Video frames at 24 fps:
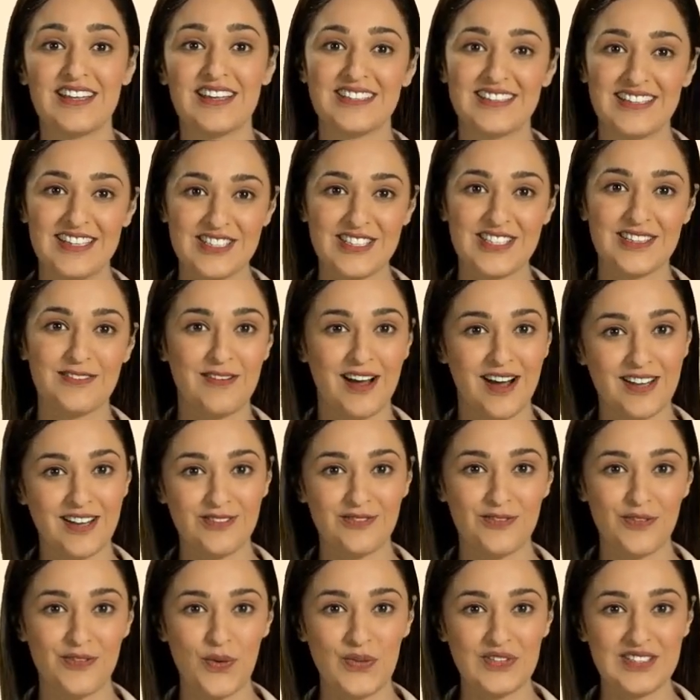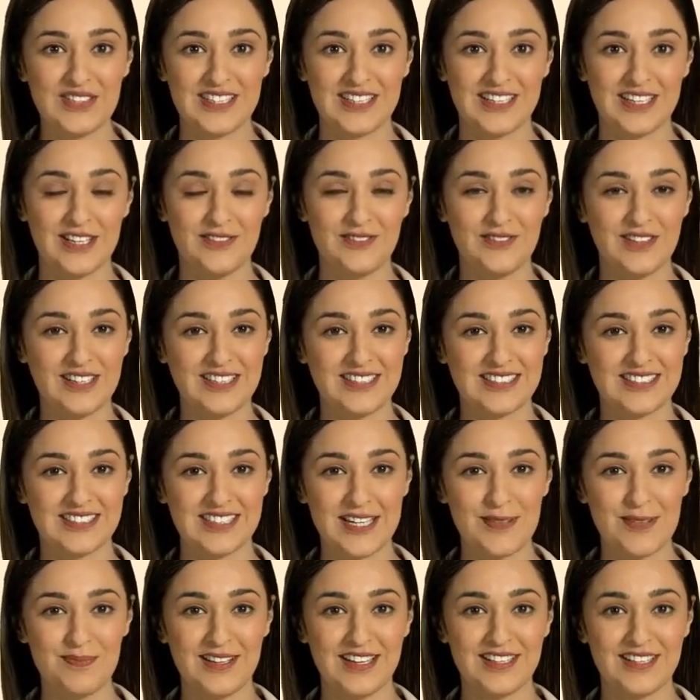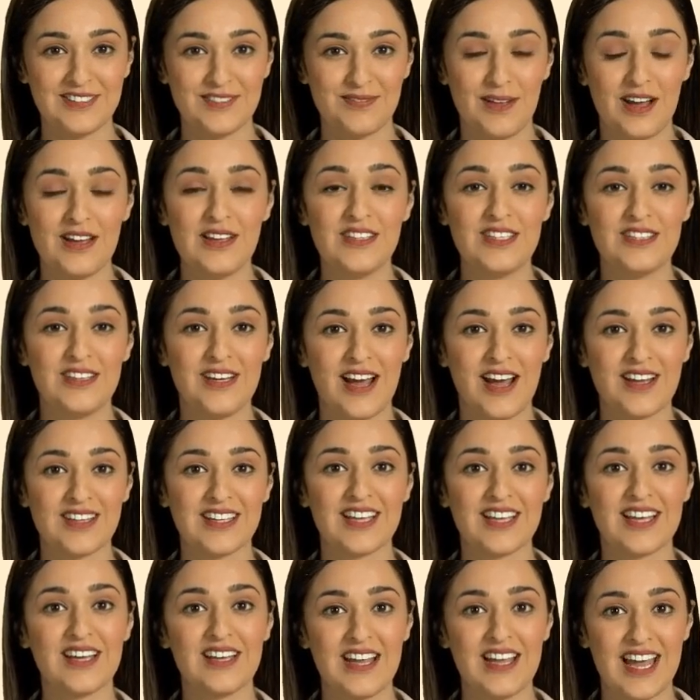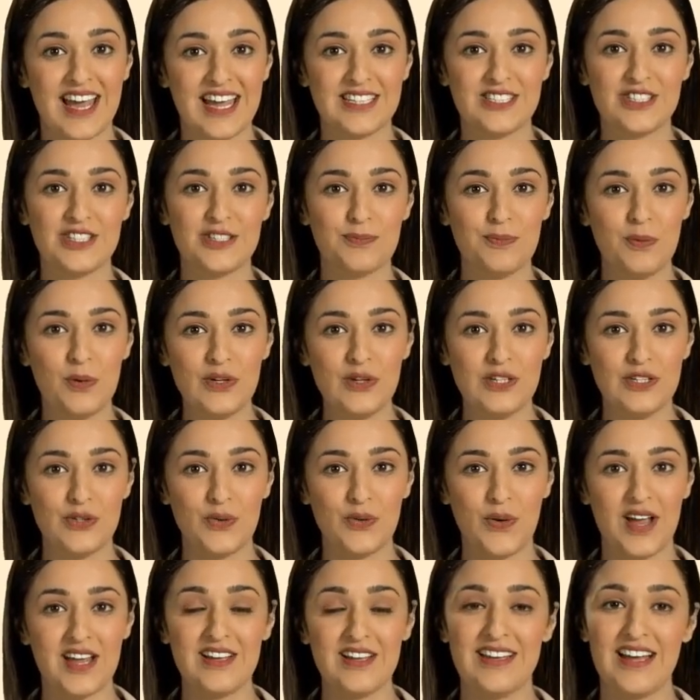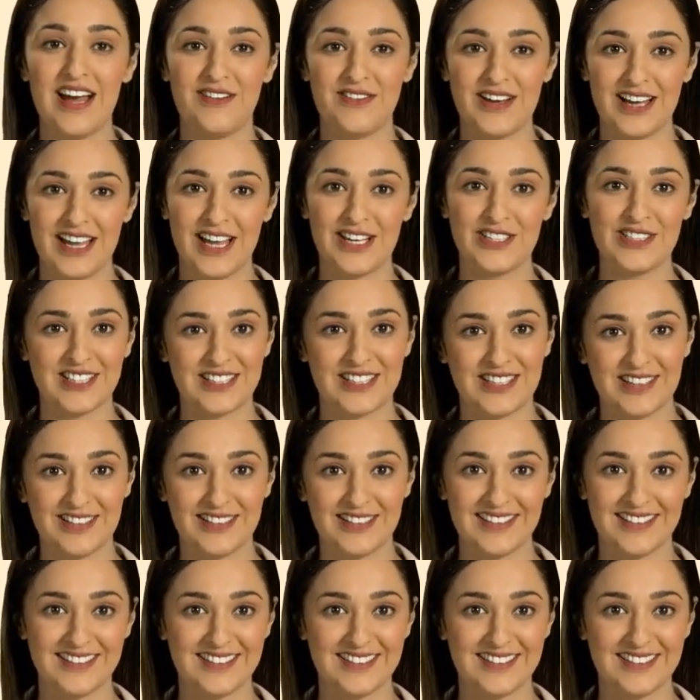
this smartphone delivers seamless multitasking and smooth UI navigation.